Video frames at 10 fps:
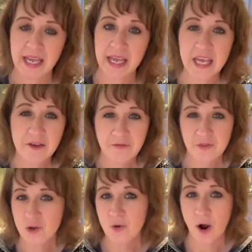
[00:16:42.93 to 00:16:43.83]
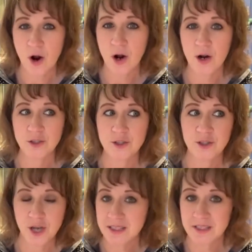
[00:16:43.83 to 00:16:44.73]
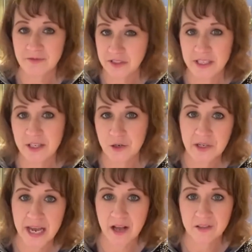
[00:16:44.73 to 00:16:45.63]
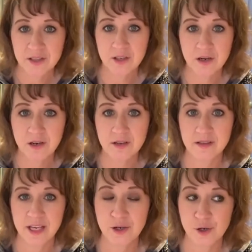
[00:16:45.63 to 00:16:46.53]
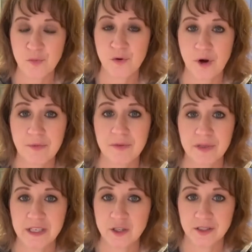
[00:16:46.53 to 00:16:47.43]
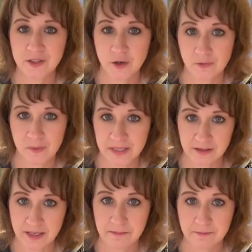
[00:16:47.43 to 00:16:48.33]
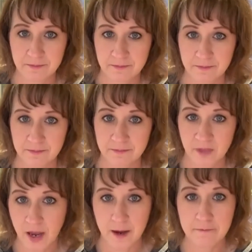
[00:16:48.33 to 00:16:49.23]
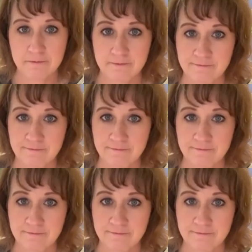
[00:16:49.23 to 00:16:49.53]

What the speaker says: If you are just filling your calendar, then you're probably just over busy. Okay?